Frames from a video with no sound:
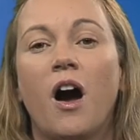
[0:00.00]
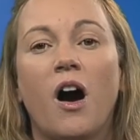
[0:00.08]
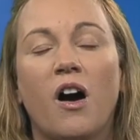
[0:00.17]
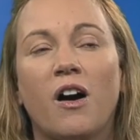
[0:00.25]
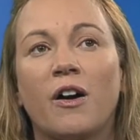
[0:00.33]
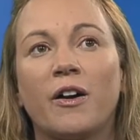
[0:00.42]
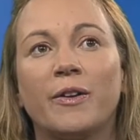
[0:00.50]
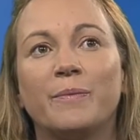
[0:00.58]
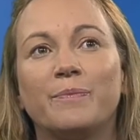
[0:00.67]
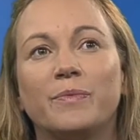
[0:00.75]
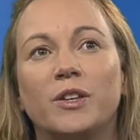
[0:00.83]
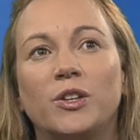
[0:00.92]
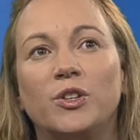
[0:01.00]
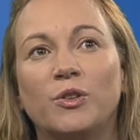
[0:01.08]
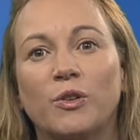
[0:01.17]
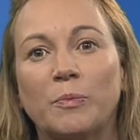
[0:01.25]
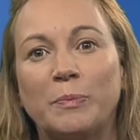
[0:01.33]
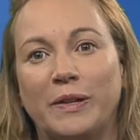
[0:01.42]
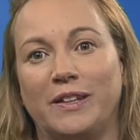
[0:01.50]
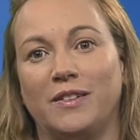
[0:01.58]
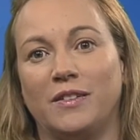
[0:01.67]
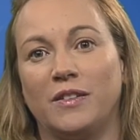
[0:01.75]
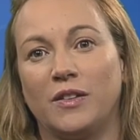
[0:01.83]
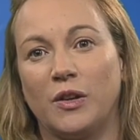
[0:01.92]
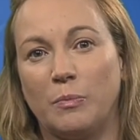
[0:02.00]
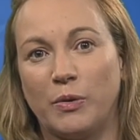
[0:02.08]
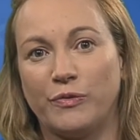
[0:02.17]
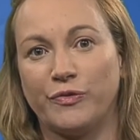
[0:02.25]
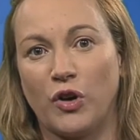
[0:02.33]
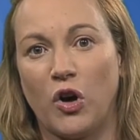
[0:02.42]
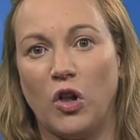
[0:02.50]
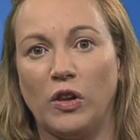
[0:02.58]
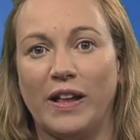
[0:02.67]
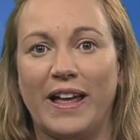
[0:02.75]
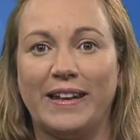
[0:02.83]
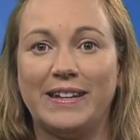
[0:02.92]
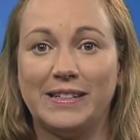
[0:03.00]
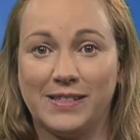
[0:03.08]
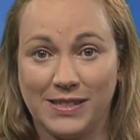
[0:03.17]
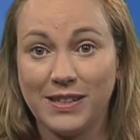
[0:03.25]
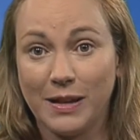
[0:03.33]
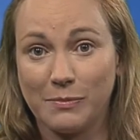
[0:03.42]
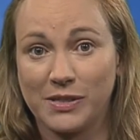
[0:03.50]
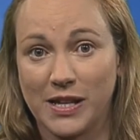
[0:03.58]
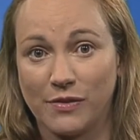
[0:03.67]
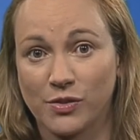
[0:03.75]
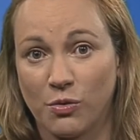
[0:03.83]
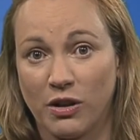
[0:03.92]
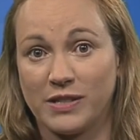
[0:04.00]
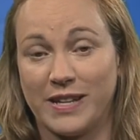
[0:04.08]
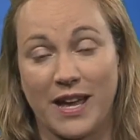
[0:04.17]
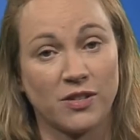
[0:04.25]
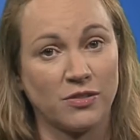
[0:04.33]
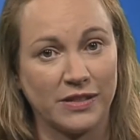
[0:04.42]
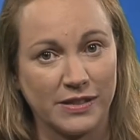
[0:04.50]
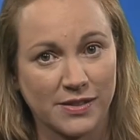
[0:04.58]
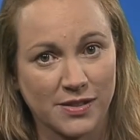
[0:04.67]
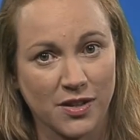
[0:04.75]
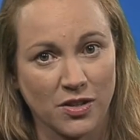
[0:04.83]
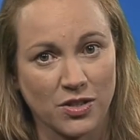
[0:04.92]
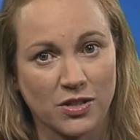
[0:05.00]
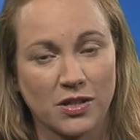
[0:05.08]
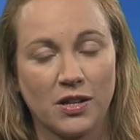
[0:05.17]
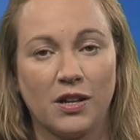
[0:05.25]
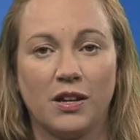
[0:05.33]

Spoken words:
are European above all, and they see themselves quite naturally as such.